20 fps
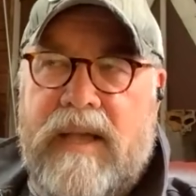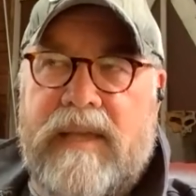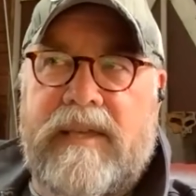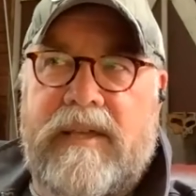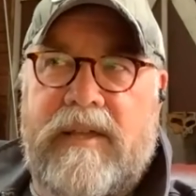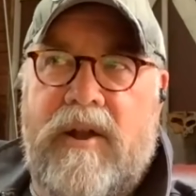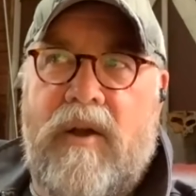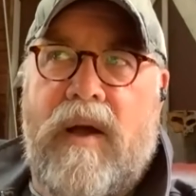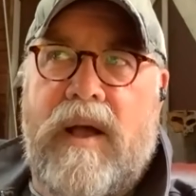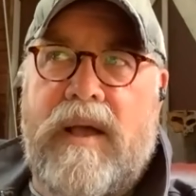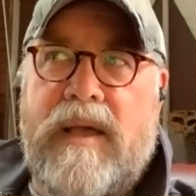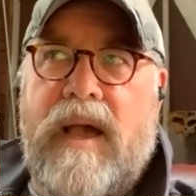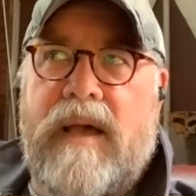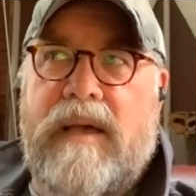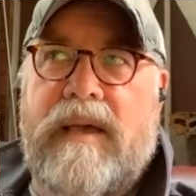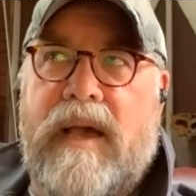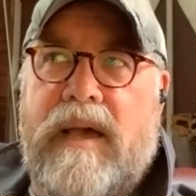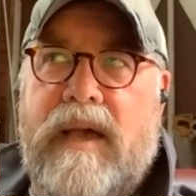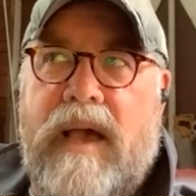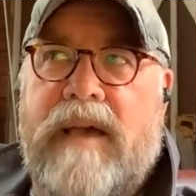you know,
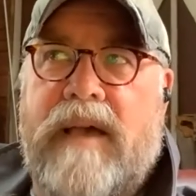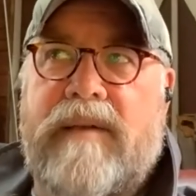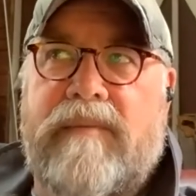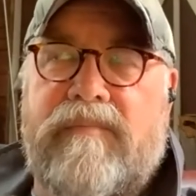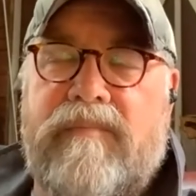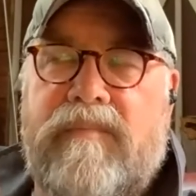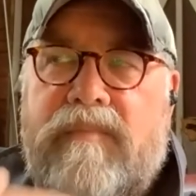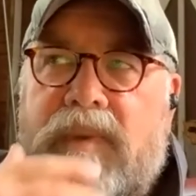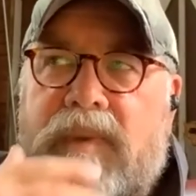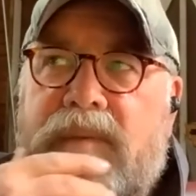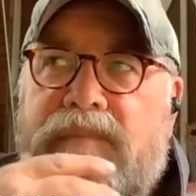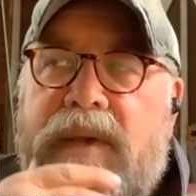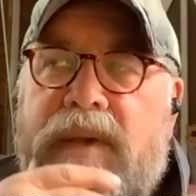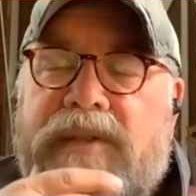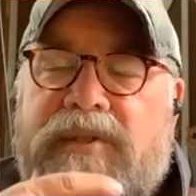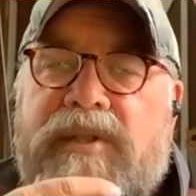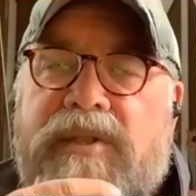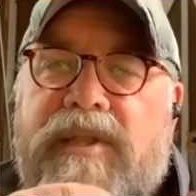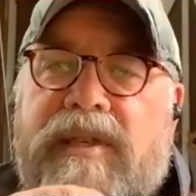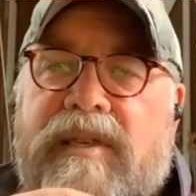I
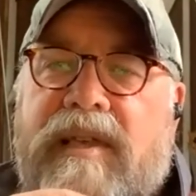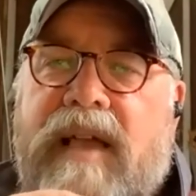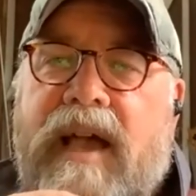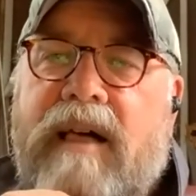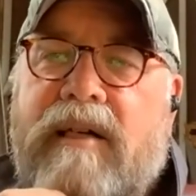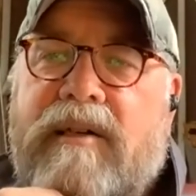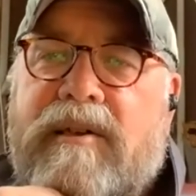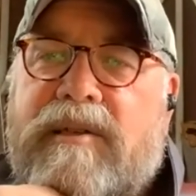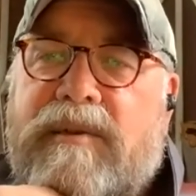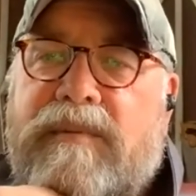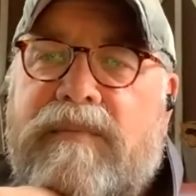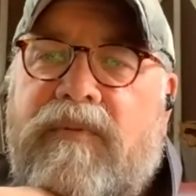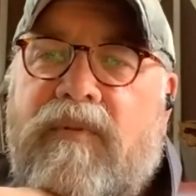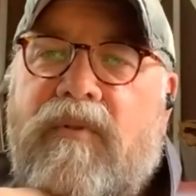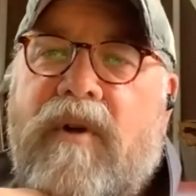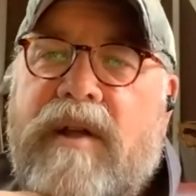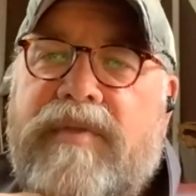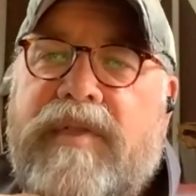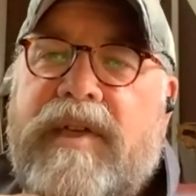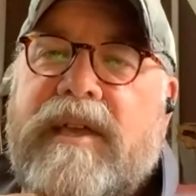mentioned this to Alex
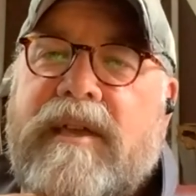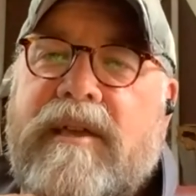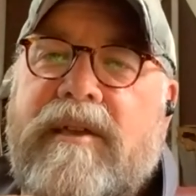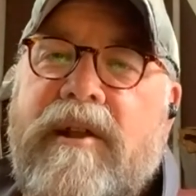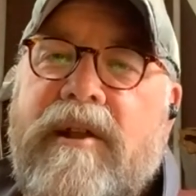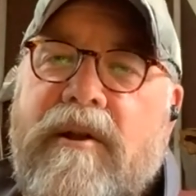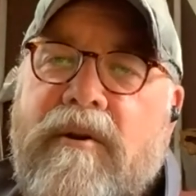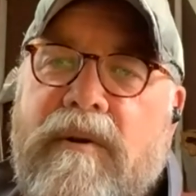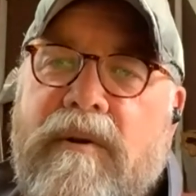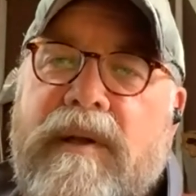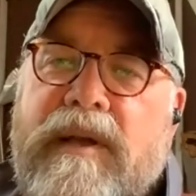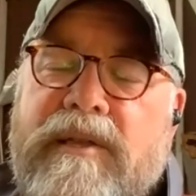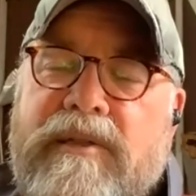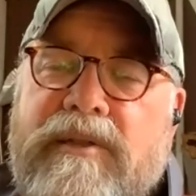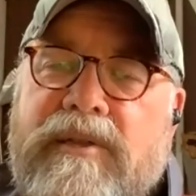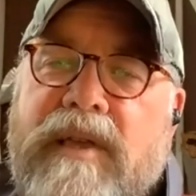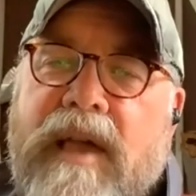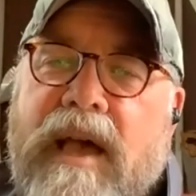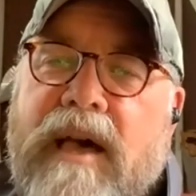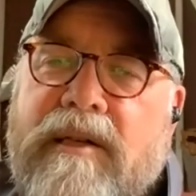before, I think, you know,
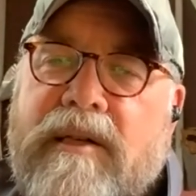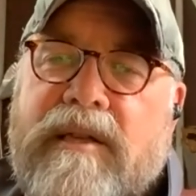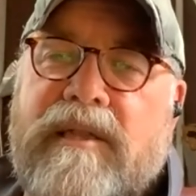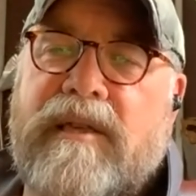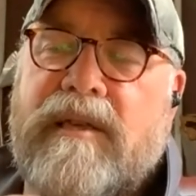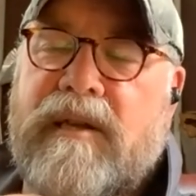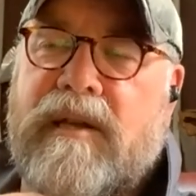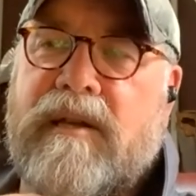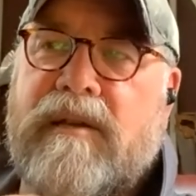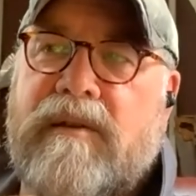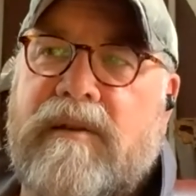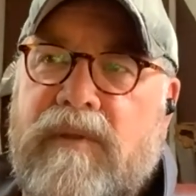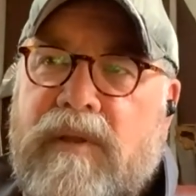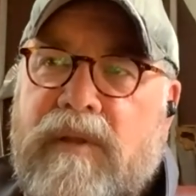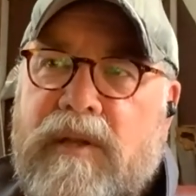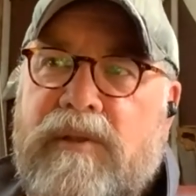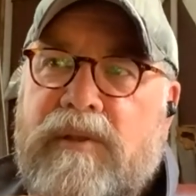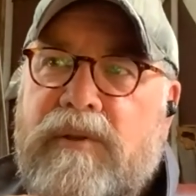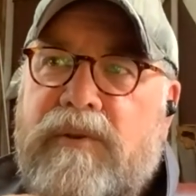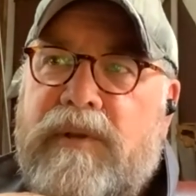as Alex
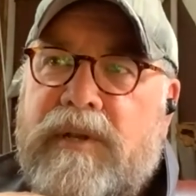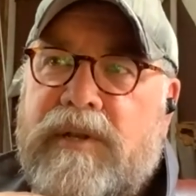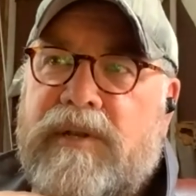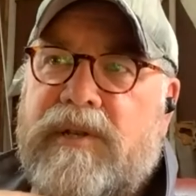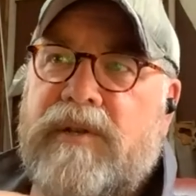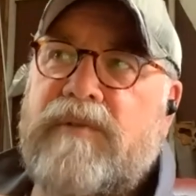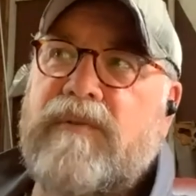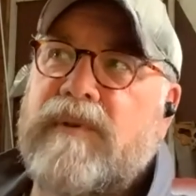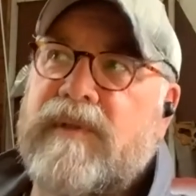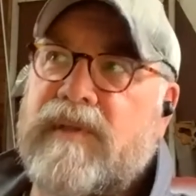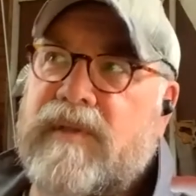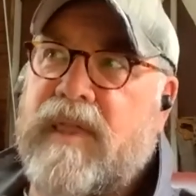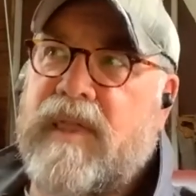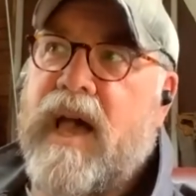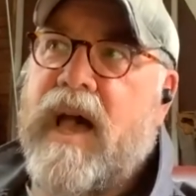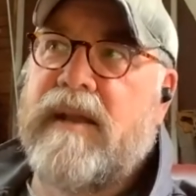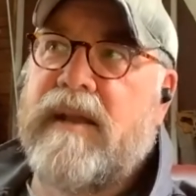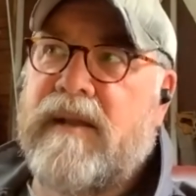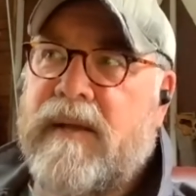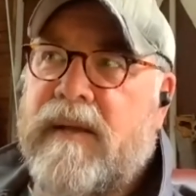alluded to, was
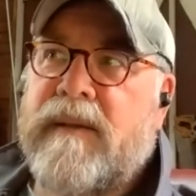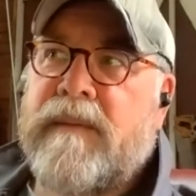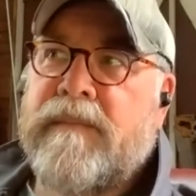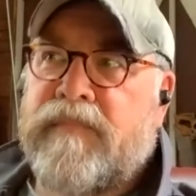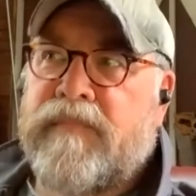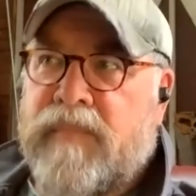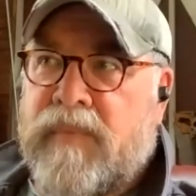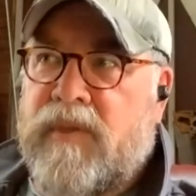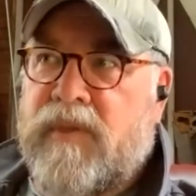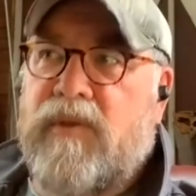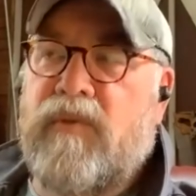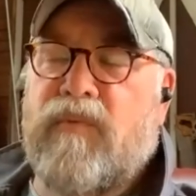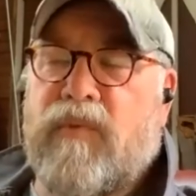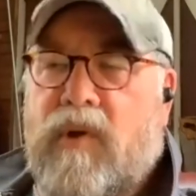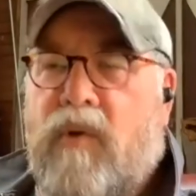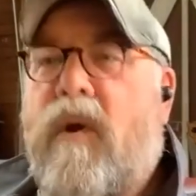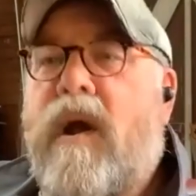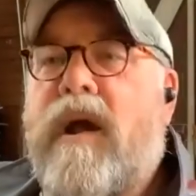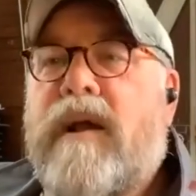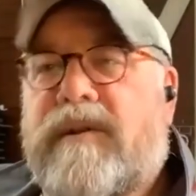that you're
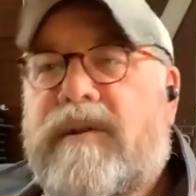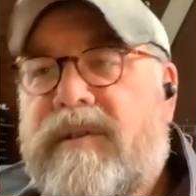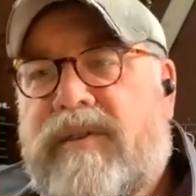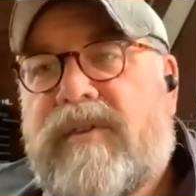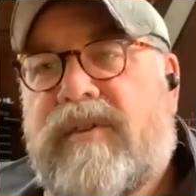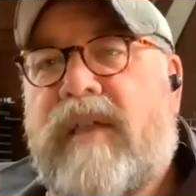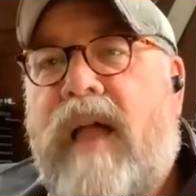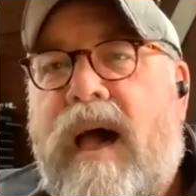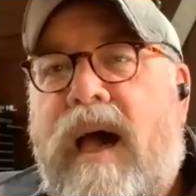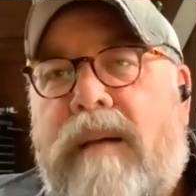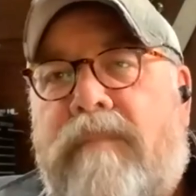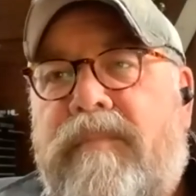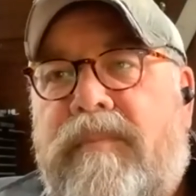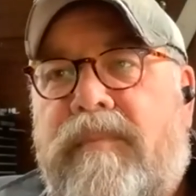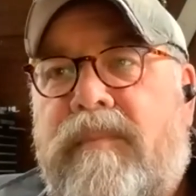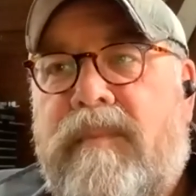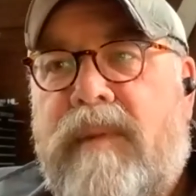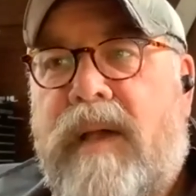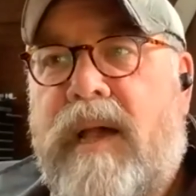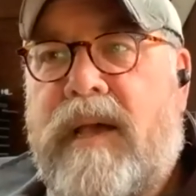required to stop
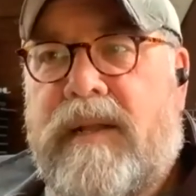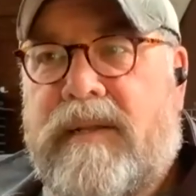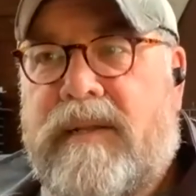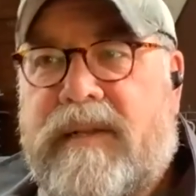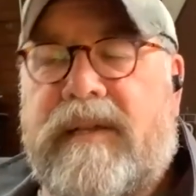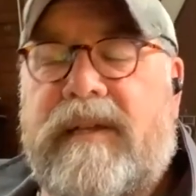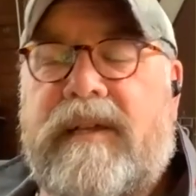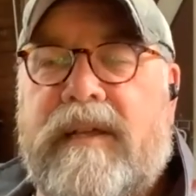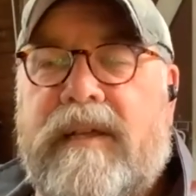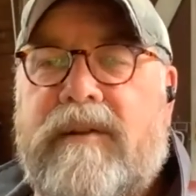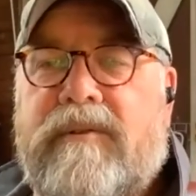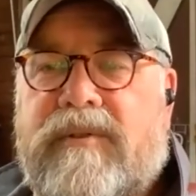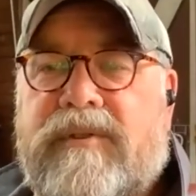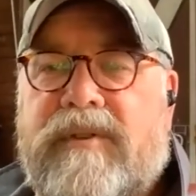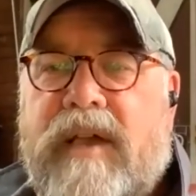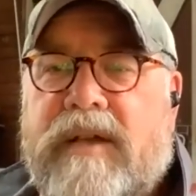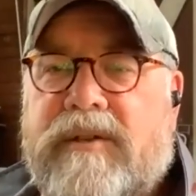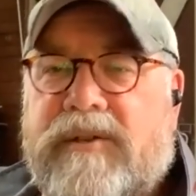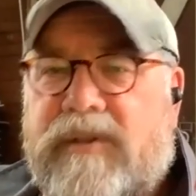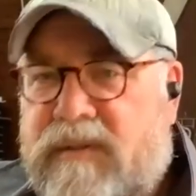at a T
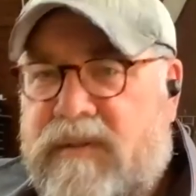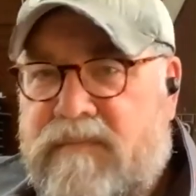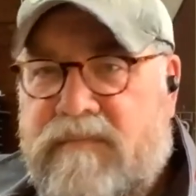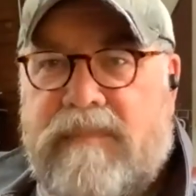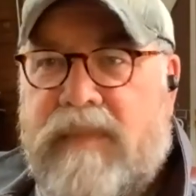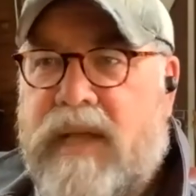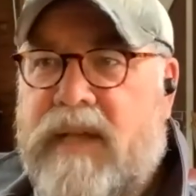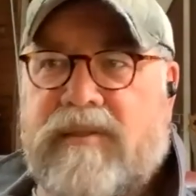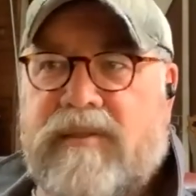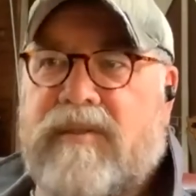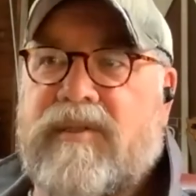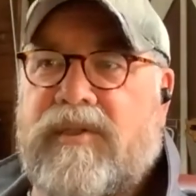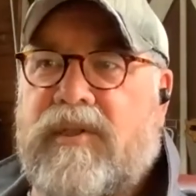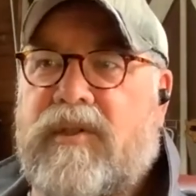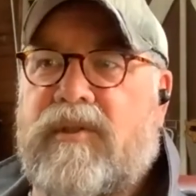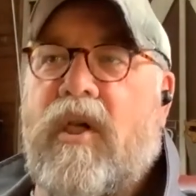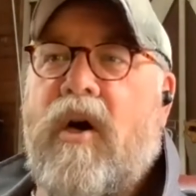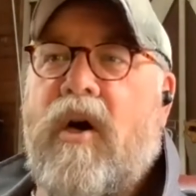intersection. That's the